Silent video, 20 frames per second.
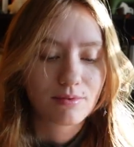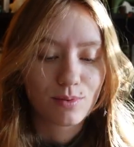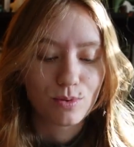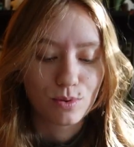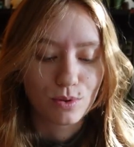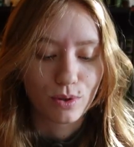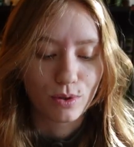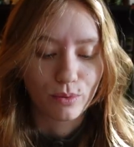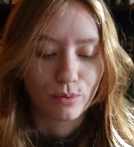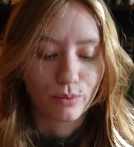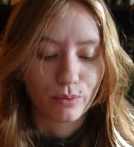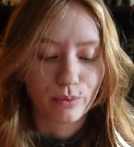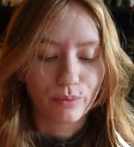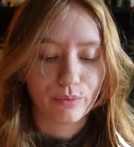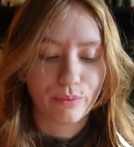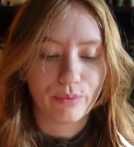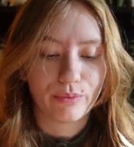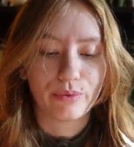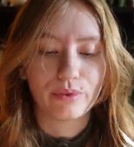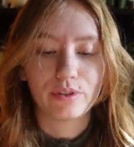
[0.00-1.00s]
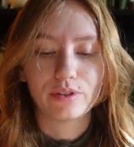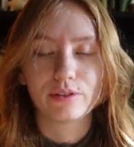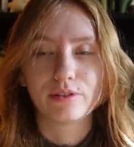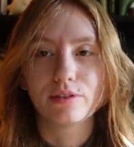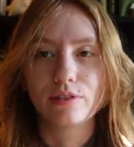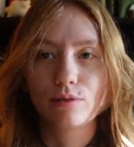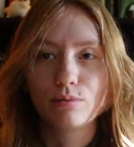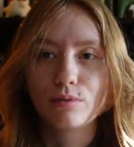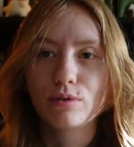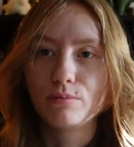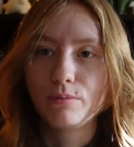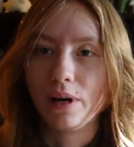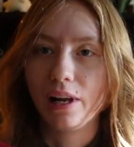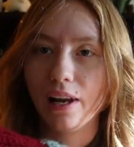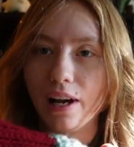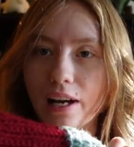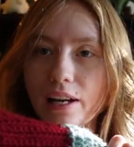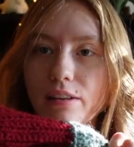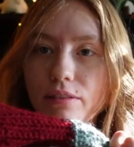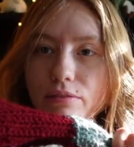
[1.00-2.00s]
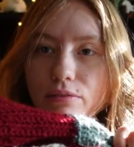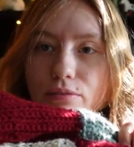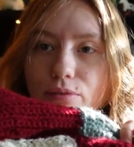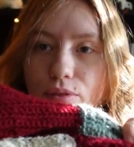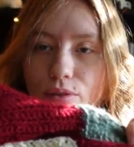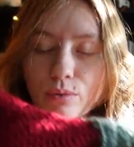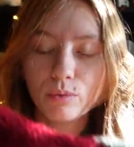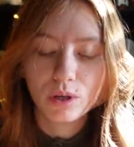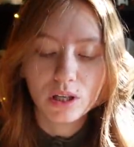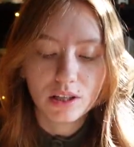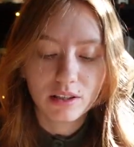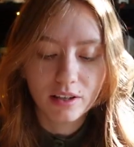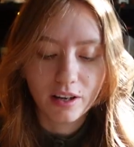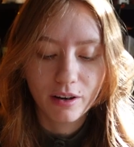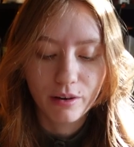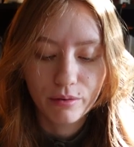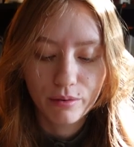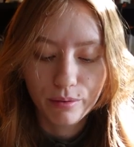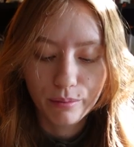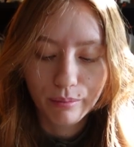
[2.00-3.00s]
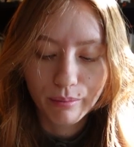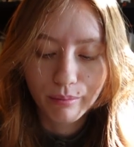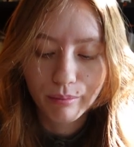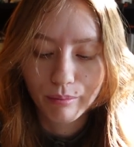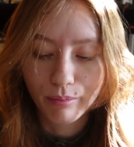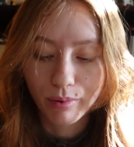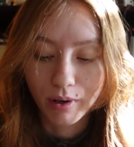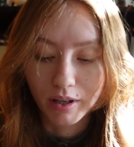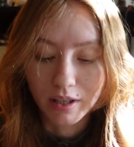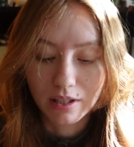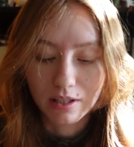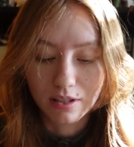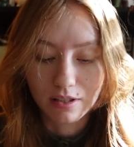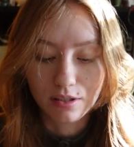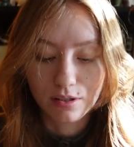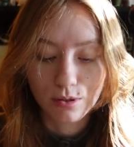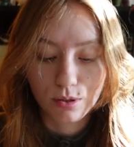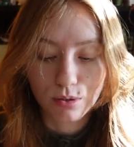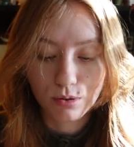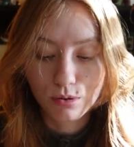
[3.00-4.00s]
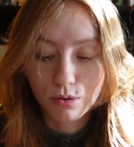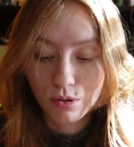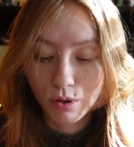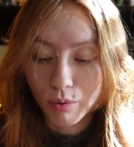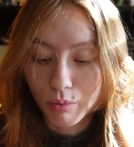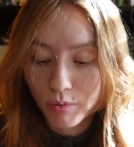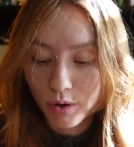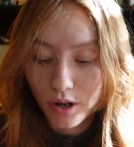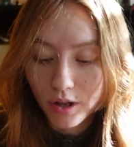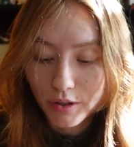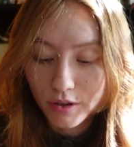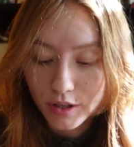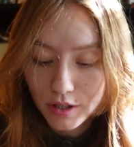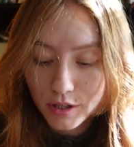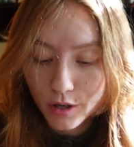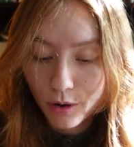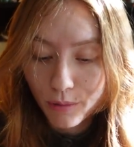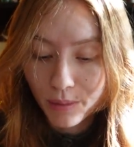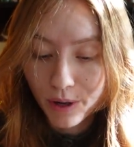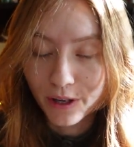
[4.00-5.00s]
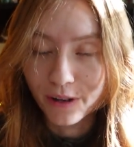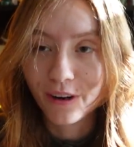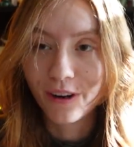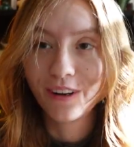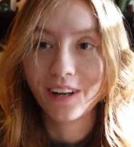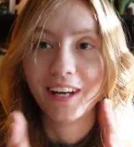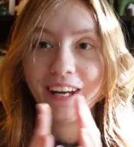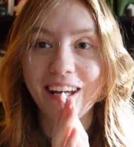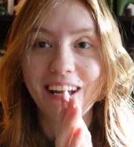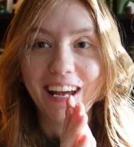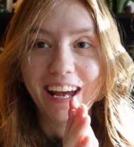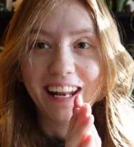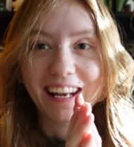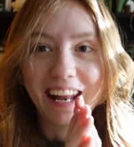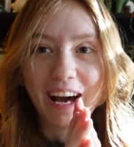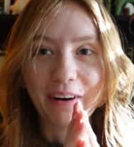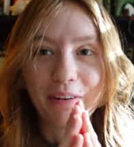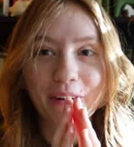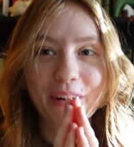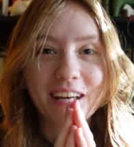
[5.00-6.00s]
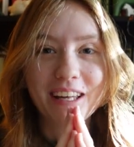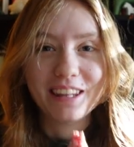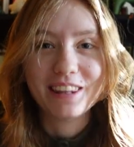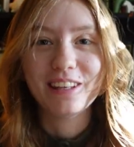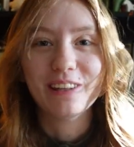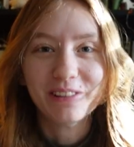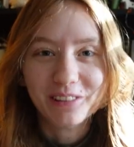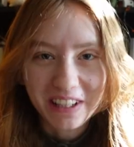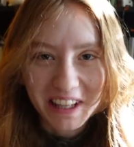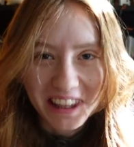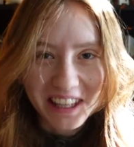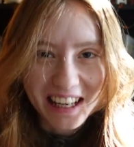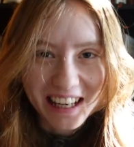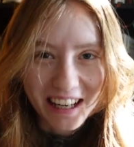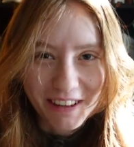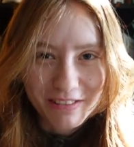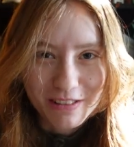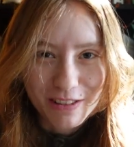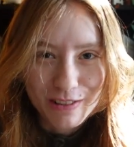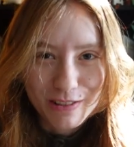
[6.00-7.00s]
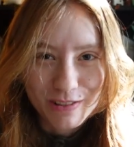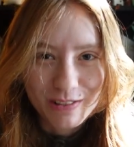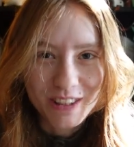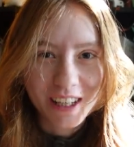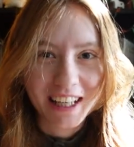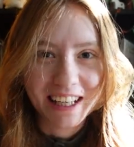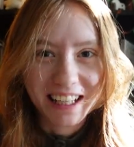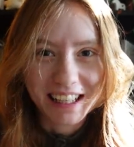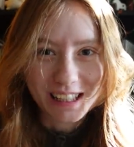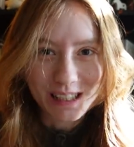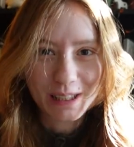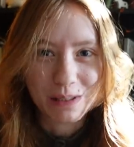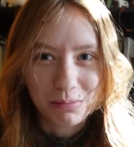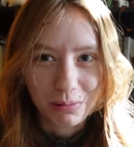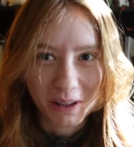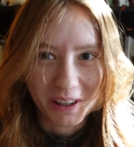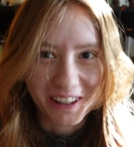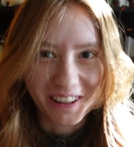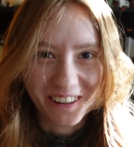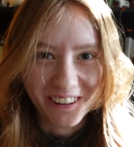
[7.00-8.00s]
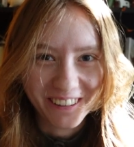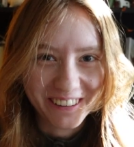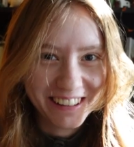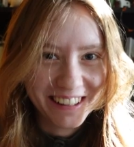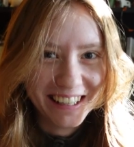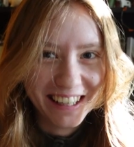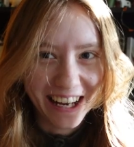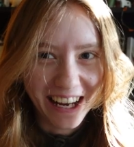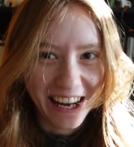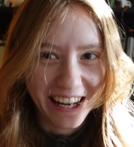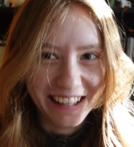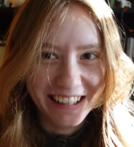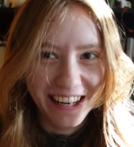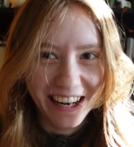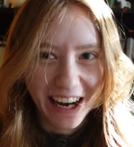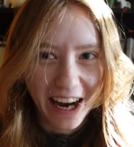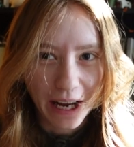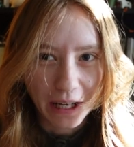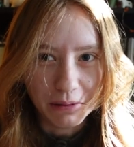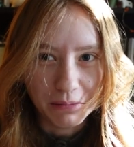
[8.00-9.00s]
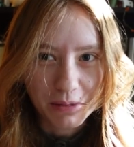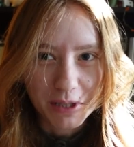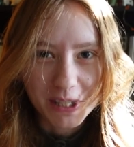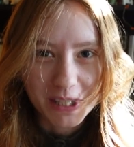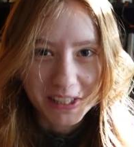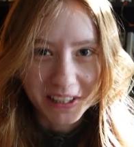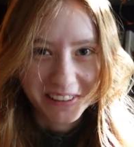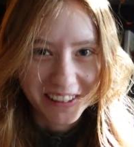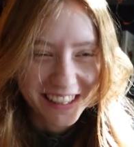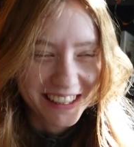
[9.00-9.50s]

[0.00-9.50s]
So this was my life for a week now, but it is so worth it. Oh my god. And now the only thing left to do is to put it on and I'm so